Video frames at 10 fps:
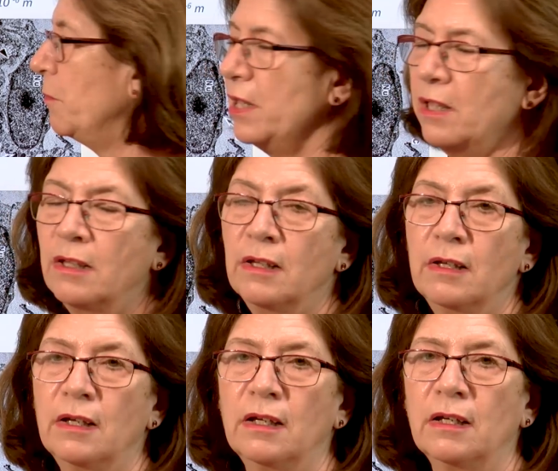be
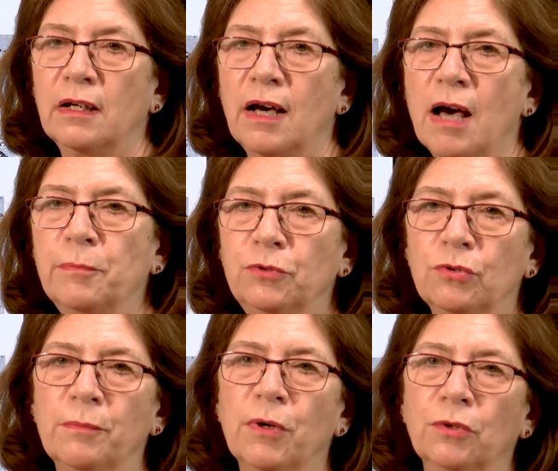up
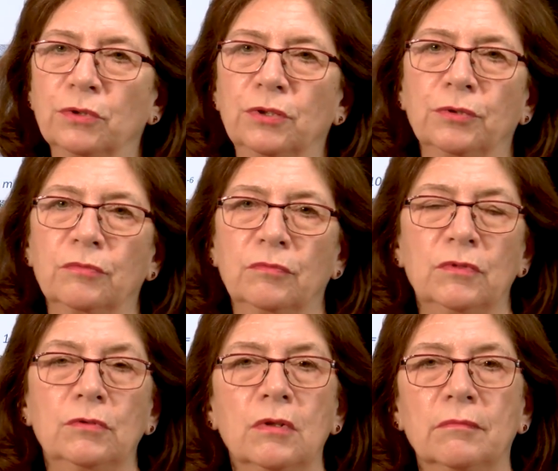to about
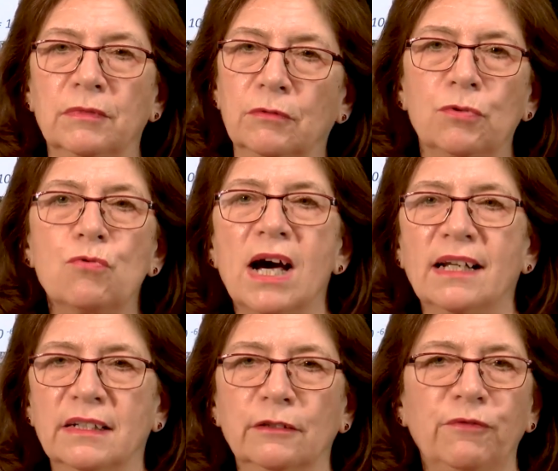
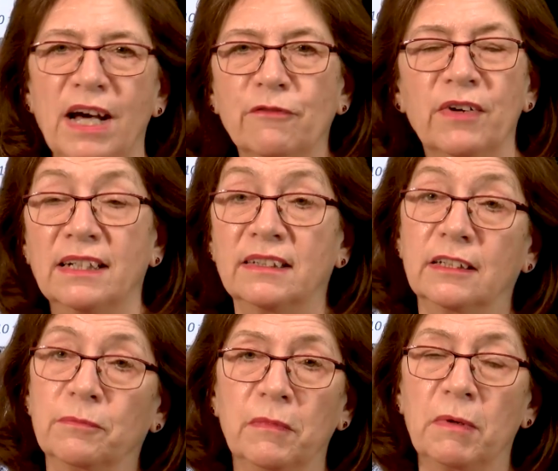200,
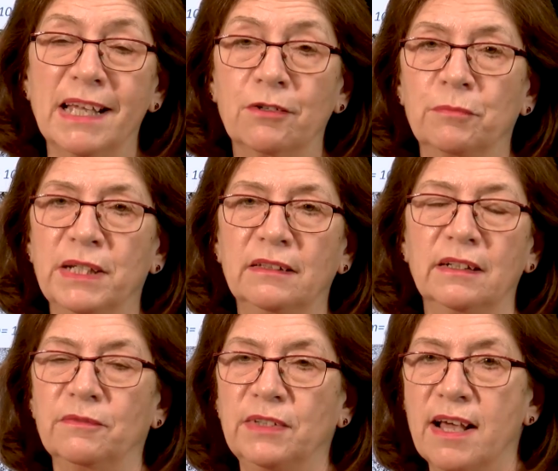500 micrometer
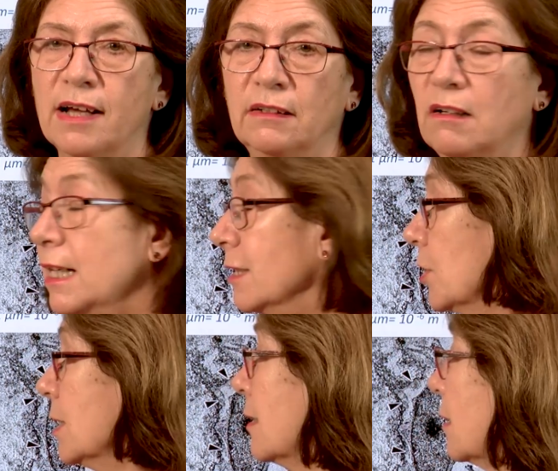if they are the largest.